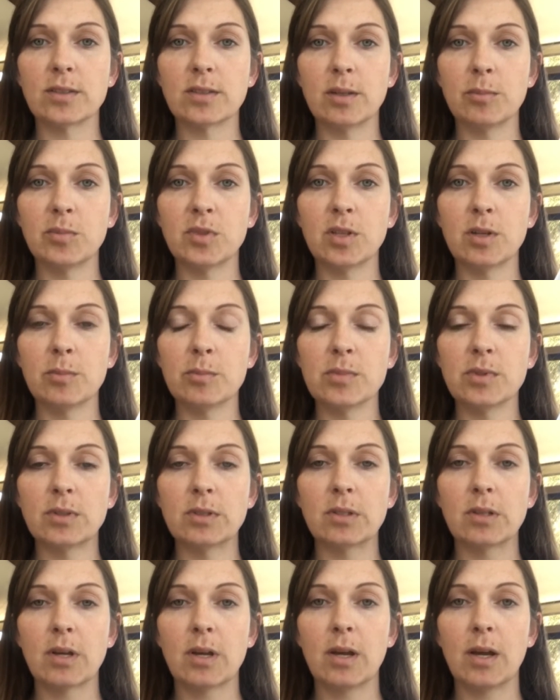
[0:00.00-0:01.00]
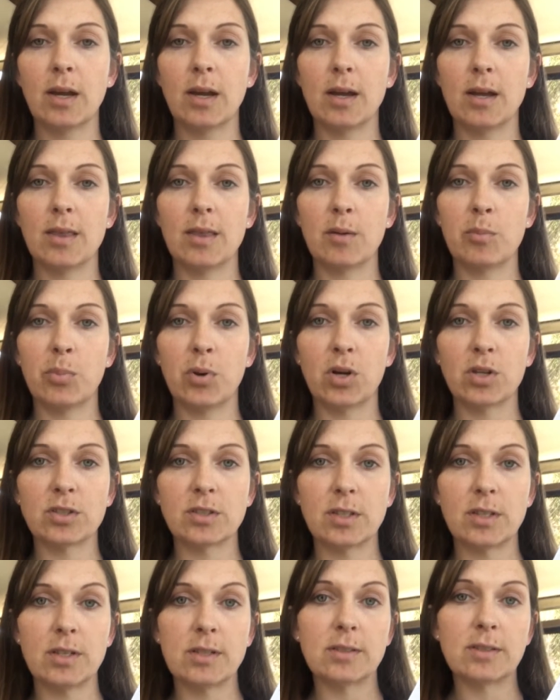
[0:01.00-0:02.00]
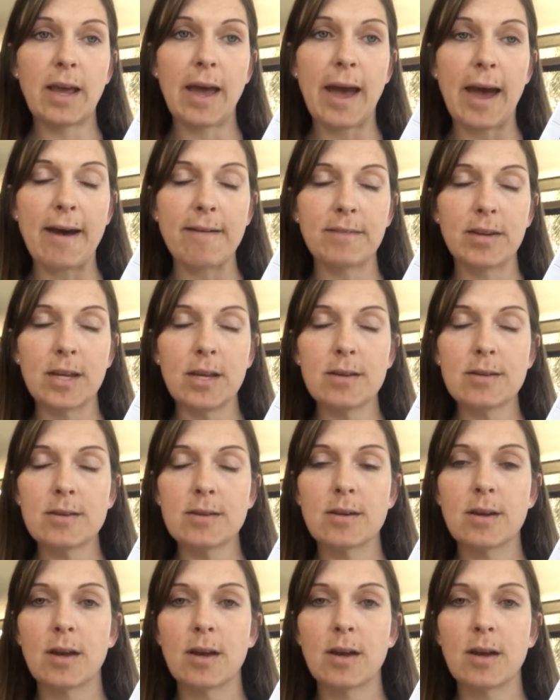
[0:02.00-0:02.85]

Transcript: symptoms the person is having,